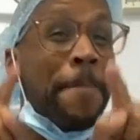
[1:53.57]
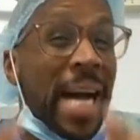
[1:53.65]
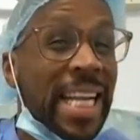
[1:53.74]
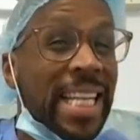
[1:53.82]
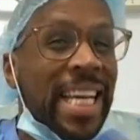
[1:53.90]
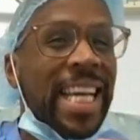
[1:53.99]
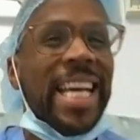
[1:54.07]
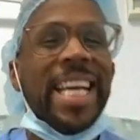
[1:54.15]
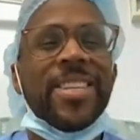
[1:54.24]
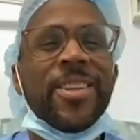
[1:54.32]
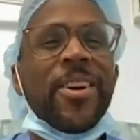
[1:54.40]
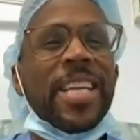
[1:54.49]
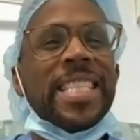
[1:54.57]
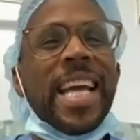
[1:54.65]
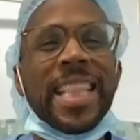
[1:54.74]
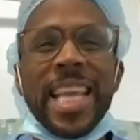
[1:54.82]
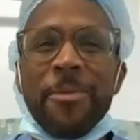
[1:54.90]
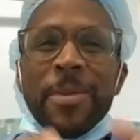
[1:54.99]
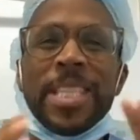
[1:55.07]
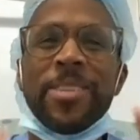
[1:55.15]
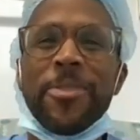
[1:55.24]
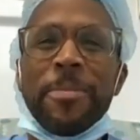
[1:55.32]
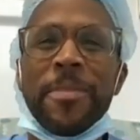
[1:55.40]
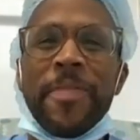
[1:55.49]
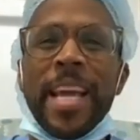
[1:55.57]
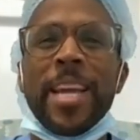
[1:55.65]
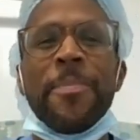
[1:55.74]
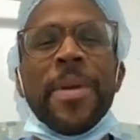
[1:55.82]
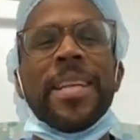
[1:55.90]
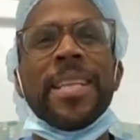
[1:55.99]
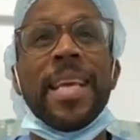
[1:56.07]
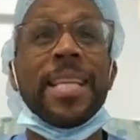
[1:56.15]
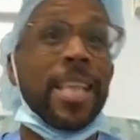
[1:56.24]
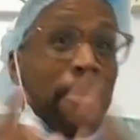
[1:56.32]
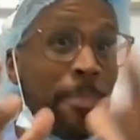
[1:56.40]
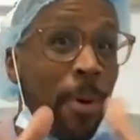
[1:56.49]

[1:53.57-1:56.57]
But turkey's not that rich in tryptophan compared to things like